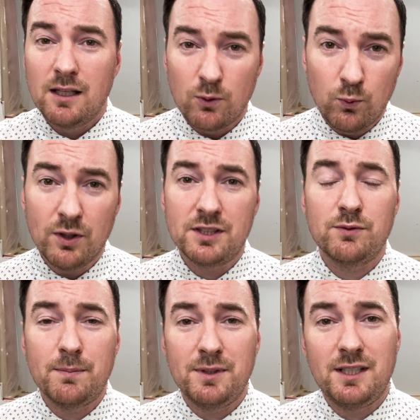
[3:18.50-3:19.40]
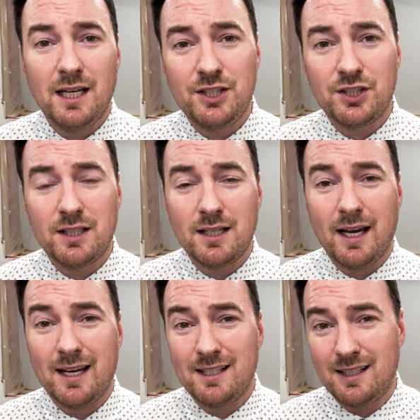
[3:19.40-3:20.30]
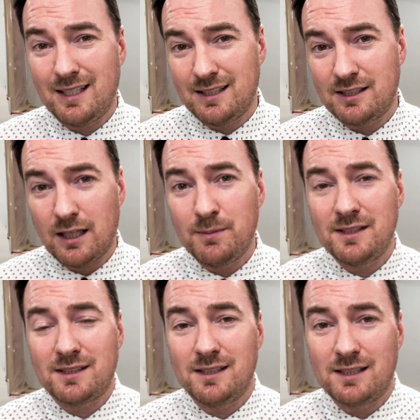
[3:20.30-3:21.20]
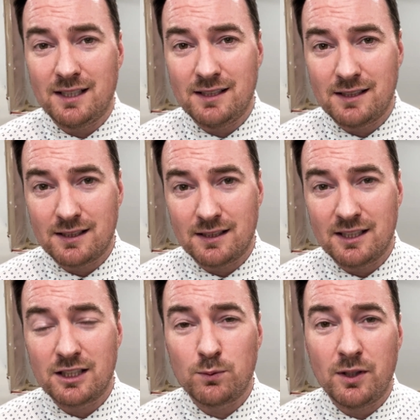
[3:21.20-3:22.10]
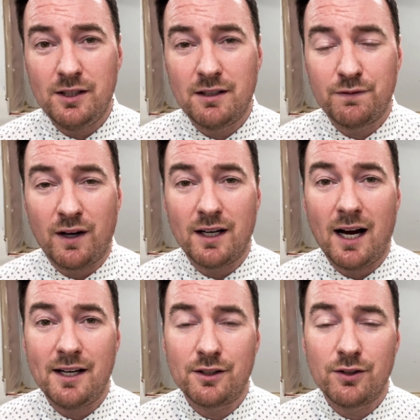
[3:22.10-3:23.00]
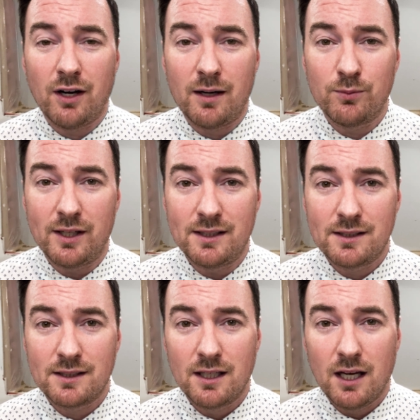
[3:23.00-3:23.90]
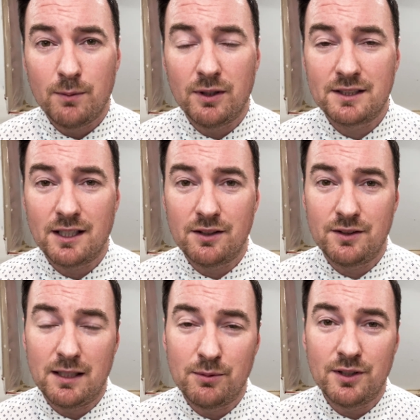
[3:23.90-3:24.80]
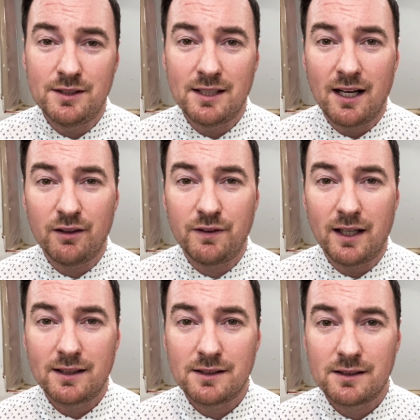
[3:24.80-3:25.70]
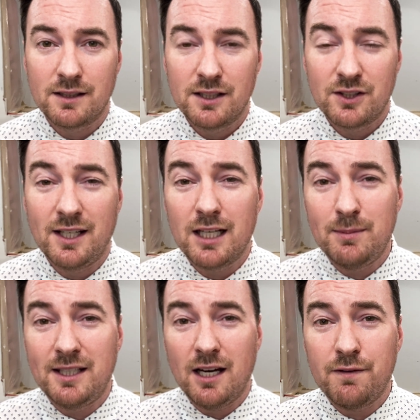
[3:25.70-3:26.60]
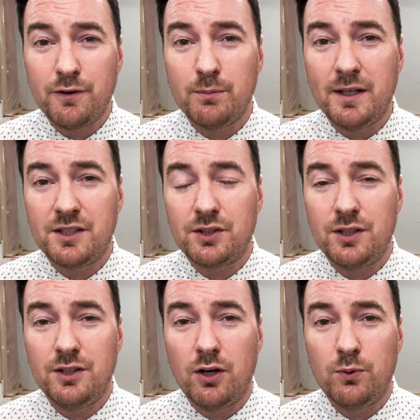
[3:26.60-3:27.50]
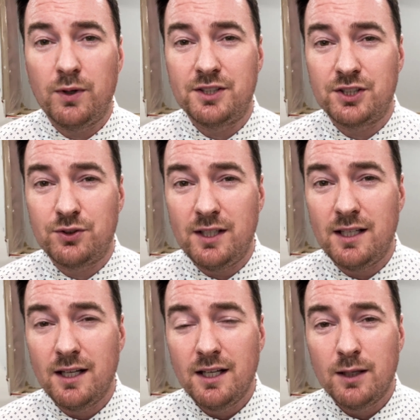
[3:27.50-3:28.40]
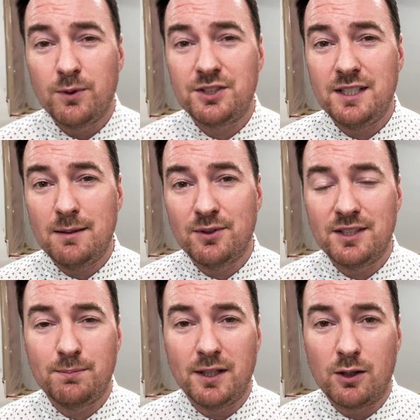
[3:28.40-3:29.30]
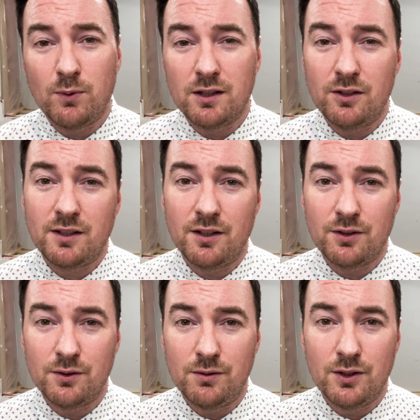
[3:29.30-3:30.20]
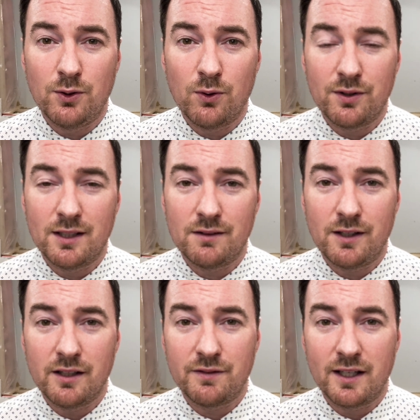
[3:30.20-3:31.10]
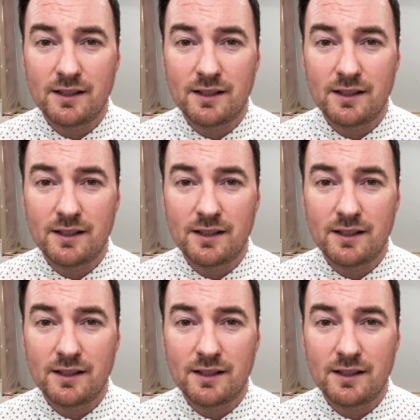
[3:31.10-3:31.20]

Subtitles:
worse reputation, and in some instances, this is where you can find higher crime rates amongst other neighborhoods in Halifax. So you got to be careful and make sure you know which street, which neighborhood to pick when looking through the north end of Halifax.